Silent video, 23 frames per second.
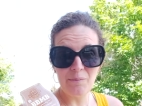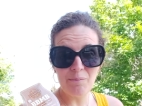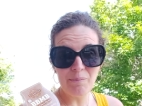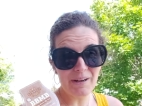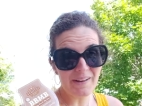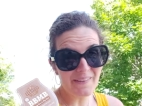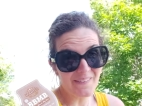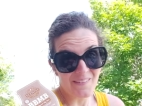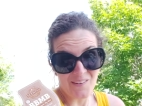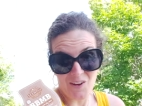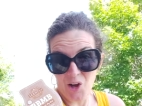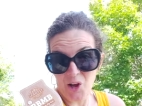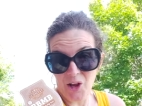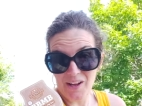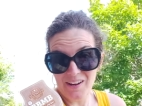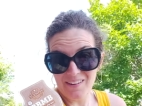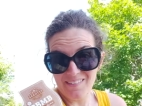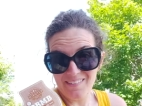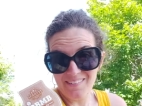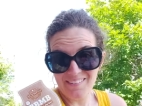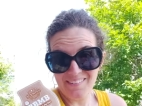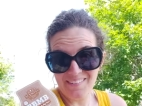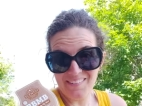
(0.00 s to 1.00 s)
but it's not.
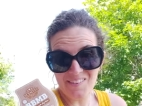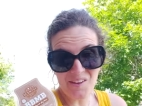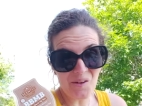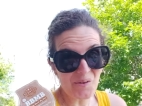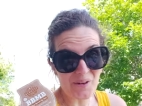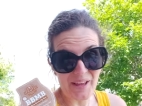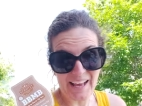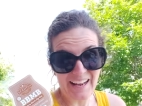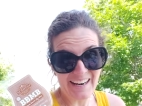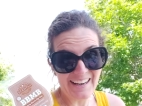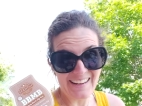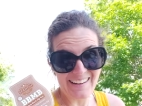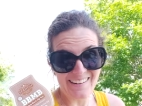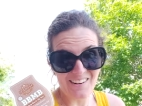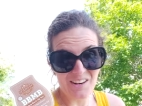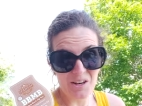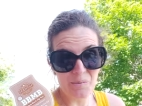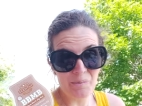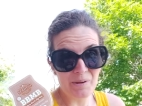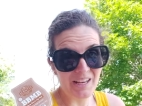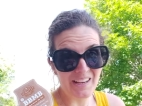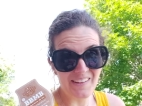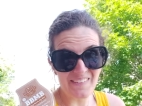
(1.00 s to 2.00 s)
So get it
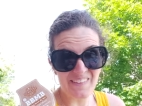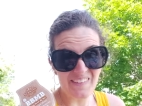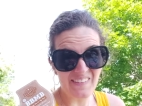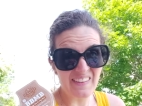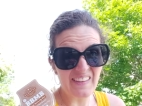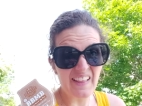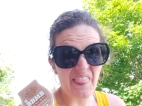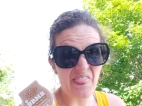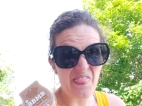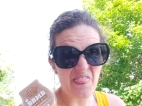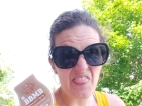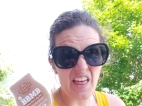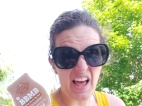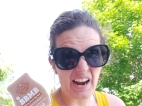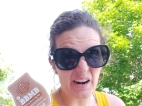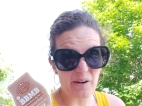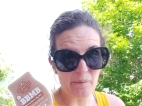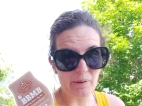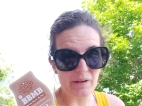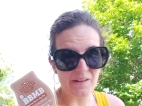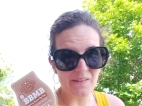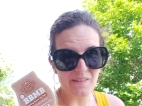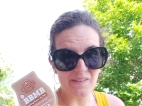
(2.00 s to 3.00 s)
because it's that
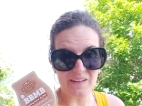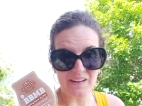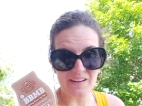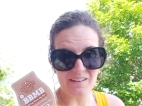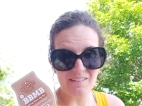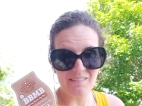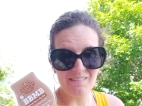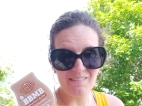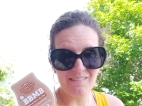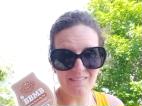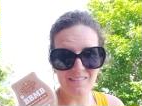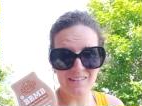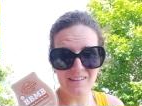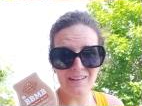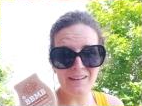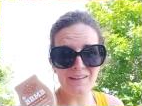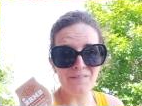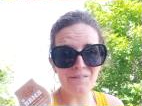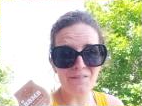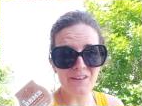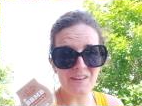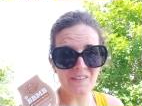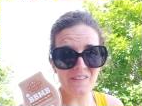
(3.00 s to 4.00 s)
amazing.
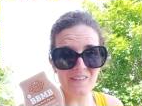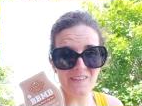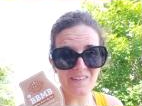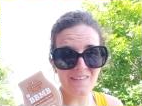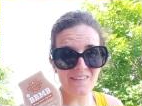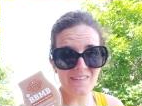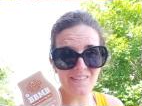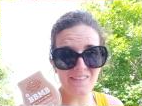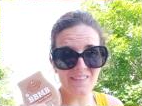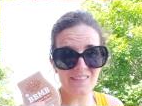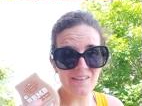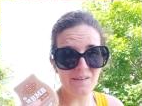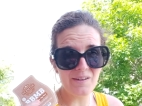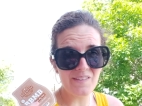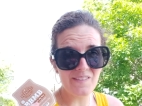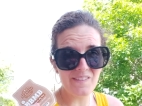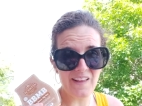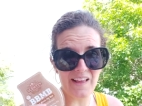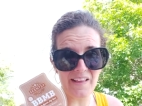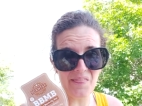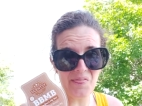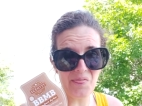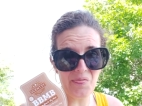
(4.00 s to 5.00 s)
If this is the
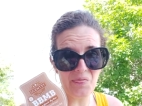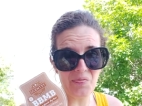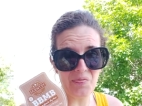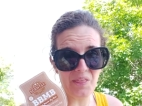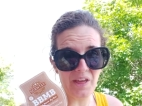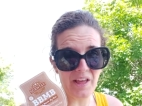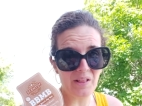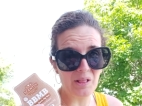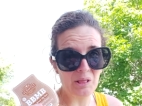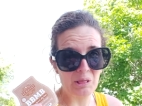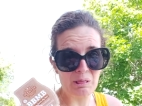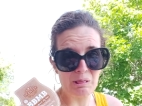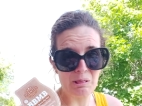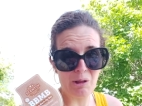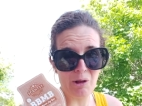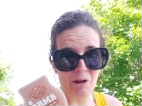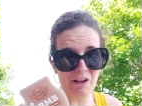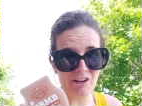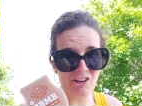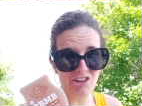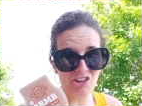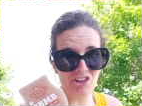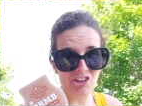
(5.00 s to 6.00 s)
scent that
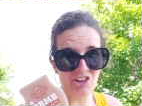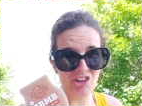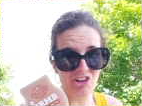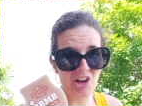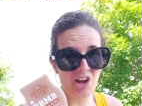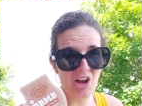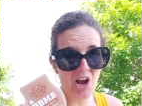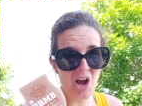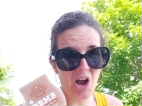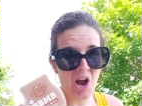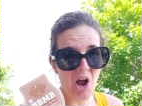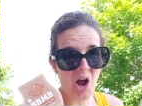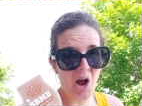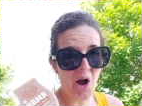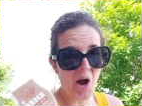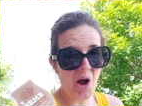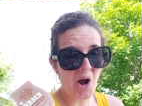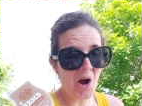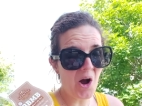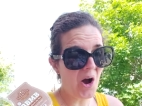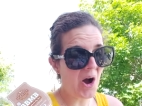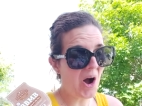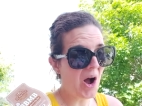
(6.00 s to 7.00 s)
launched
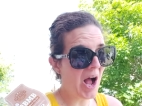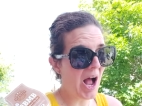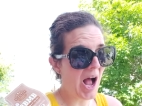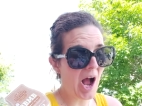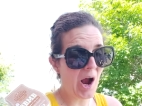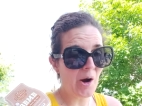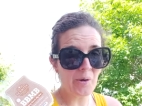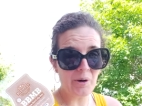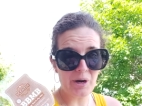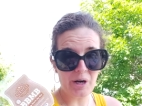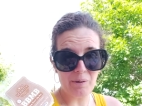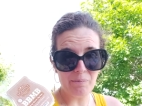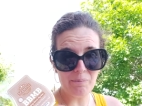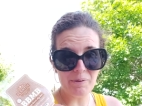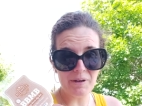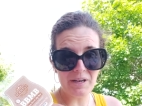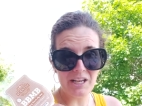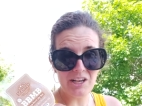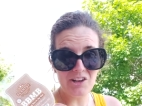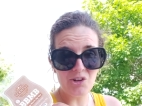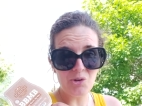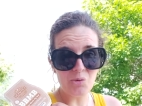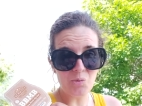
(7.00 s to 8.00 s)
our
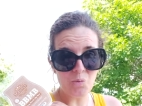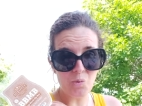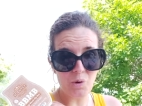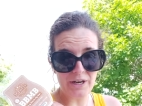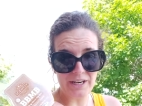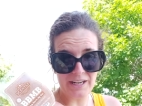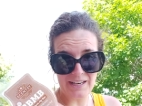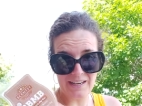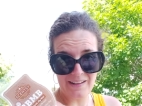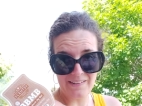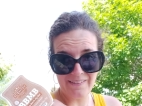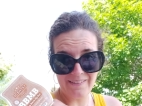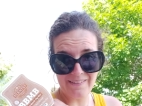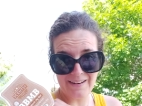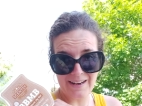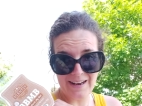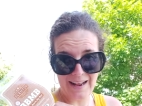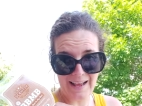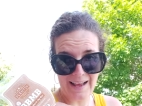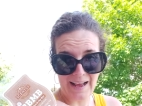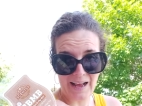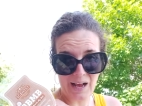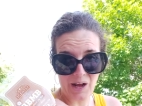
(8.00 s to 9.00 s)
company to what it is
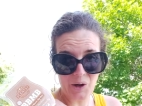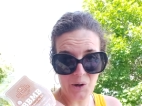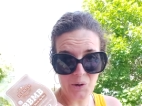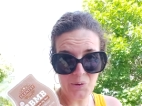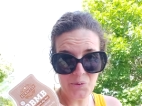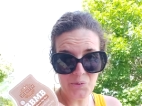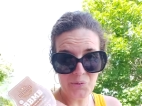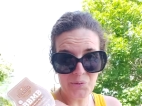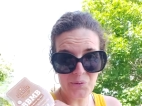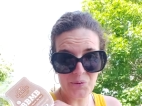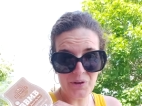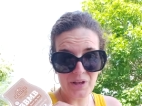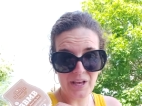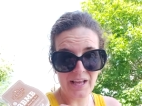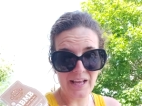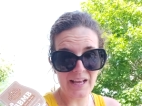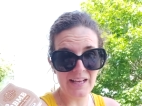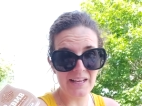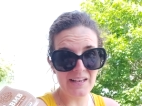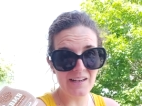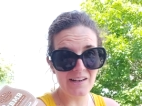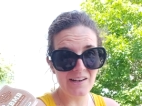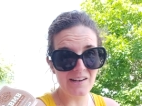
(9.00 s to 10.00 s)
now
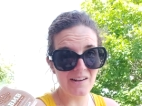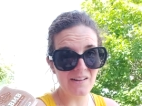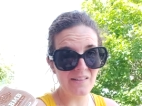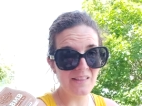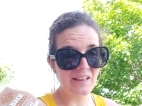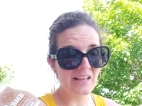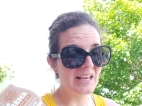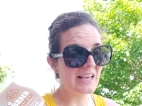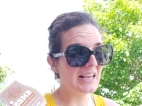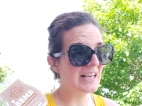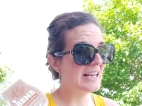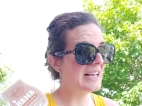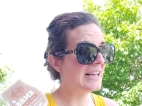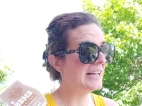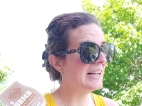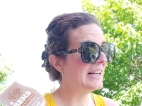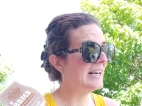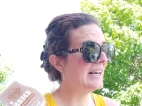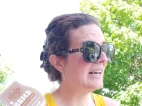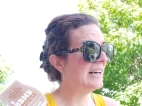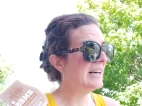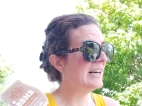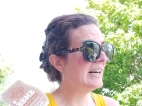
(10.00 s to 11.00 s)
and the
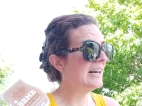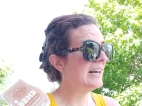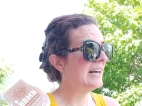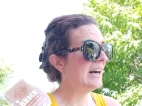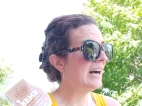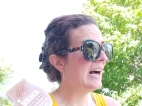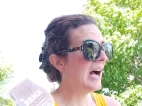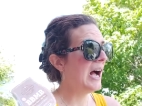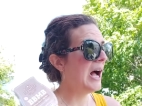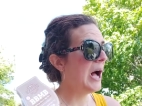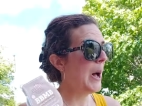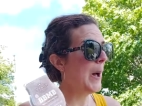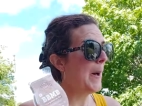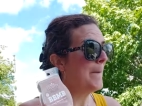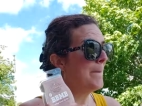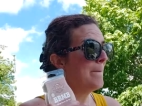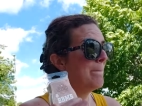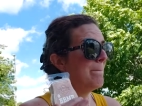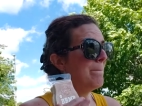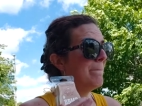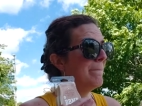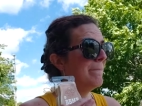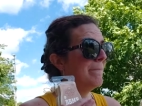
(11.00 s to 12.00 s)

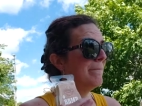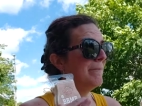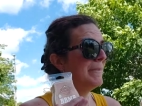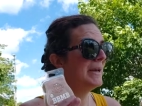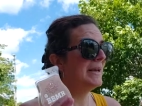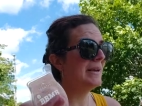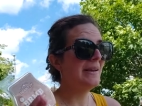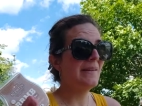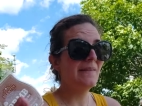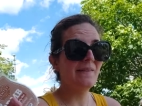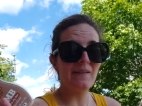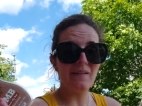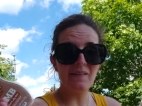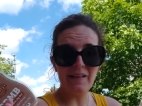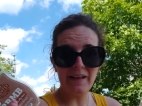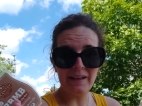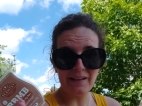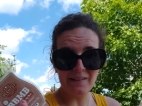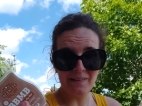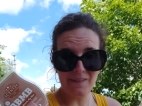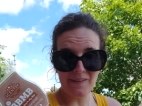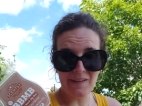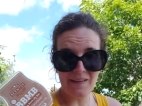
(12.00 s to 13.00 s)
amazing
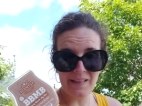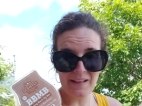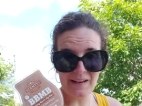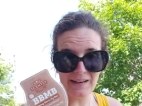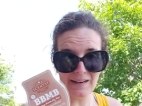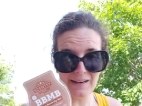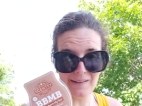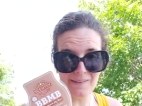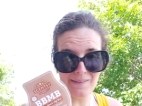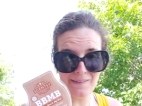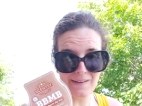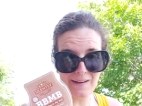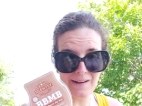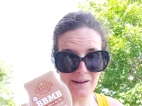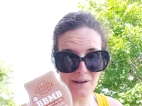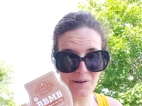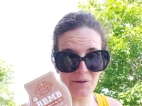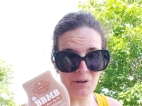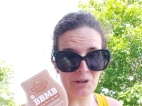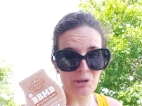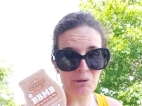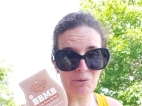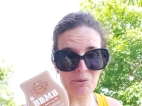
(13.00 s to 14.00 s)
legacy that it is
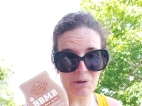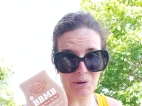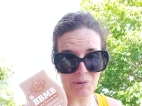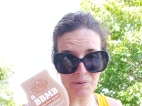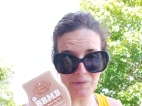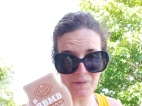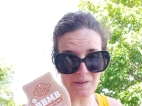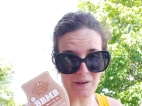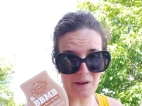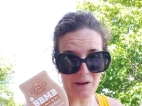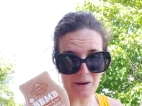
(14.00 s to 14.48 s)
now, you know it's